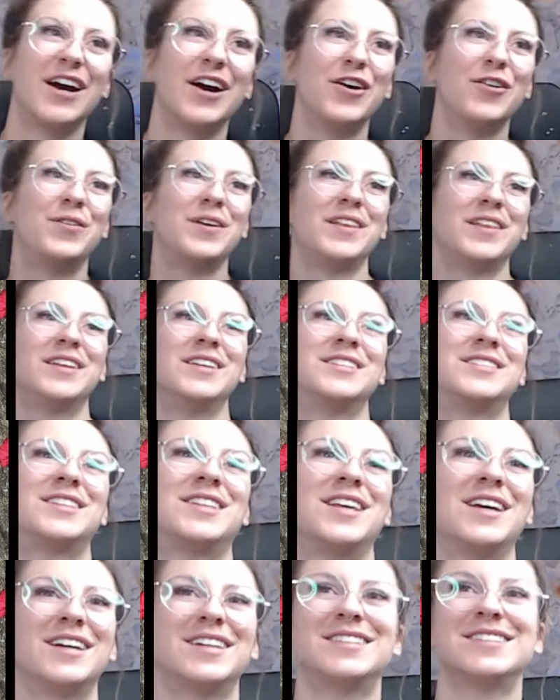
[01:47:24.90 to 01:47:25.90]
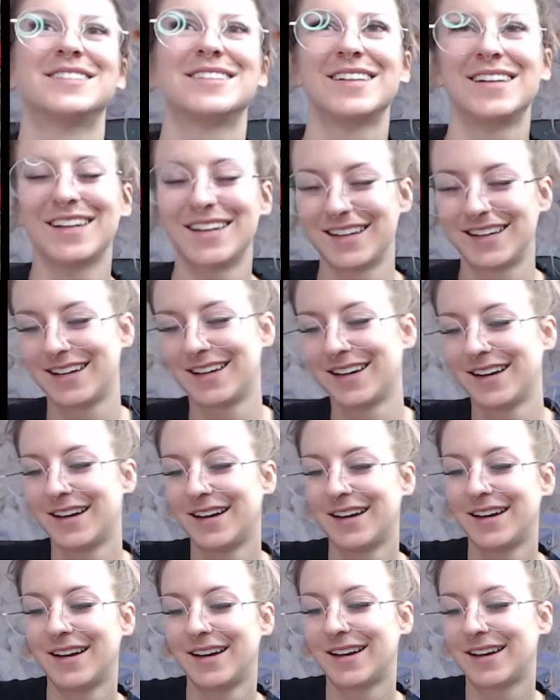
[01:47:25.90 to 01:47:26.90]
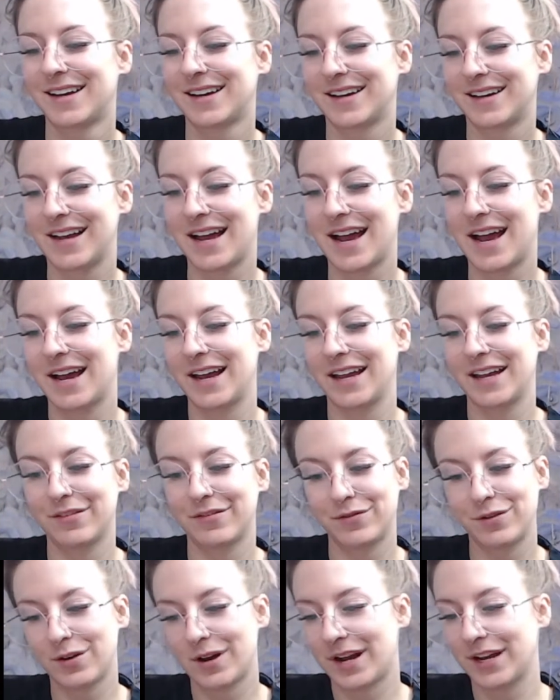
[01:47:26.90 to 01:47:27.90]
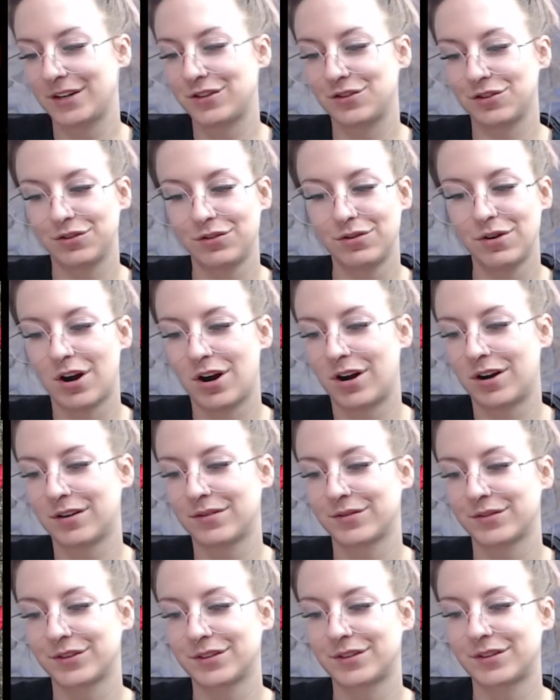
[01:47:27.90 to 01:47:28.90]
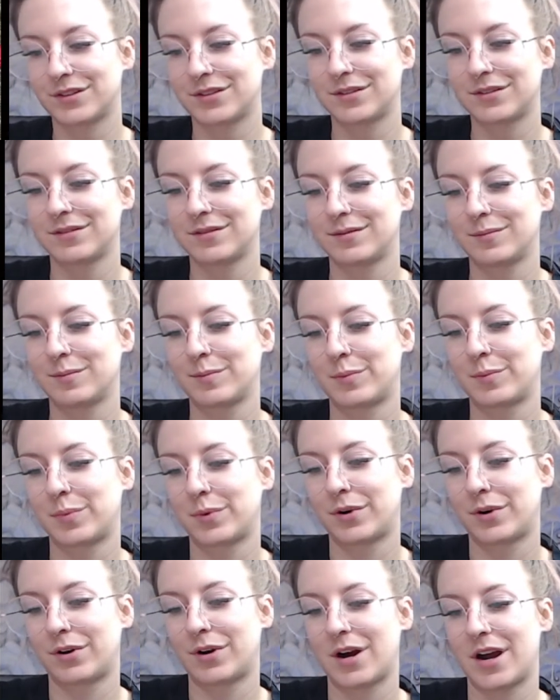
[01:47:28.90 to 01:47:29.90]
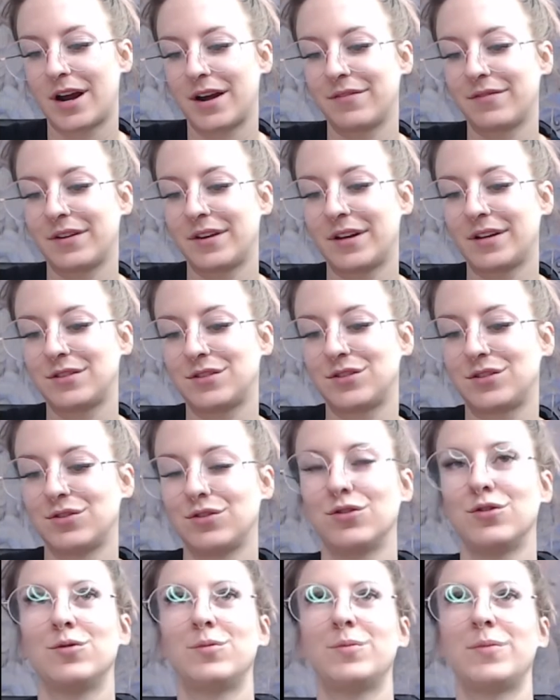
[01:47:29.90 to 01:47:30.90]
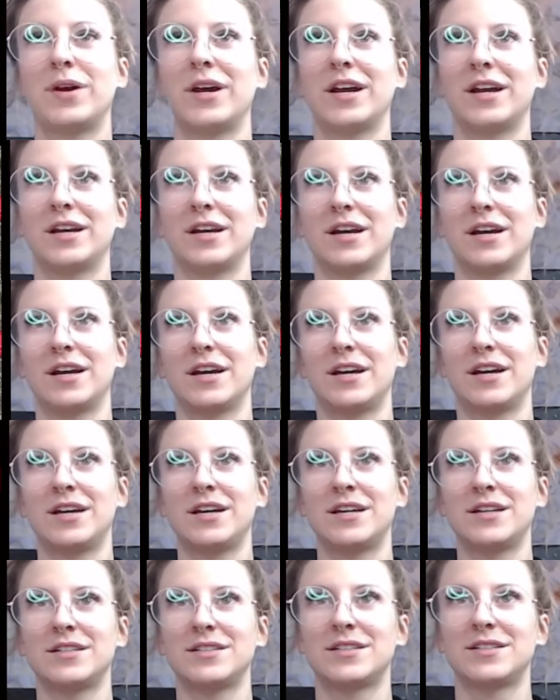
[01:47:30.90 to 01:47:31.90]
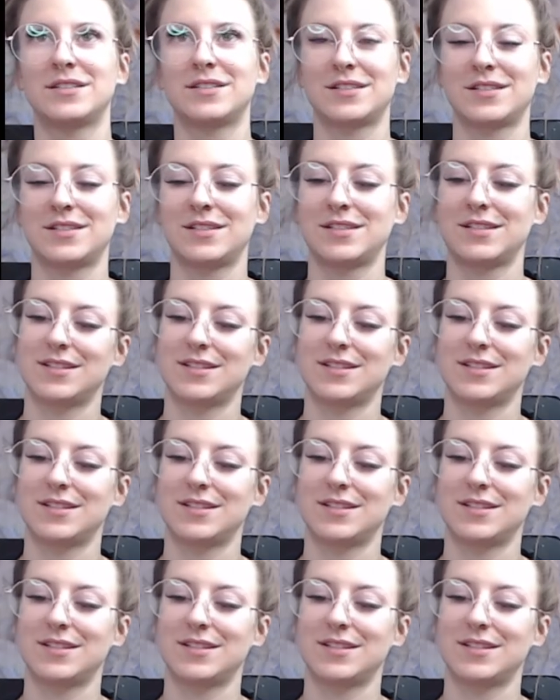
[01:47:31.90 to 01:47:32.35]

tell me these things. yeah, if you, I do offer private Zoom paint nights